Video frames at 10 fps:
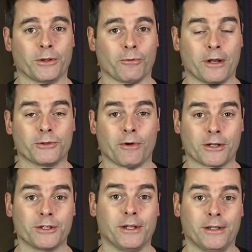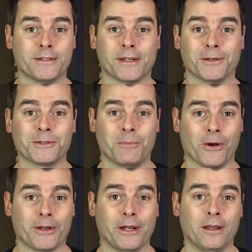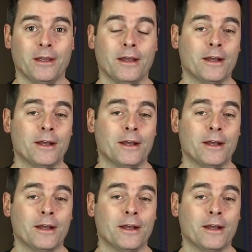in the right direction in sales and marketing.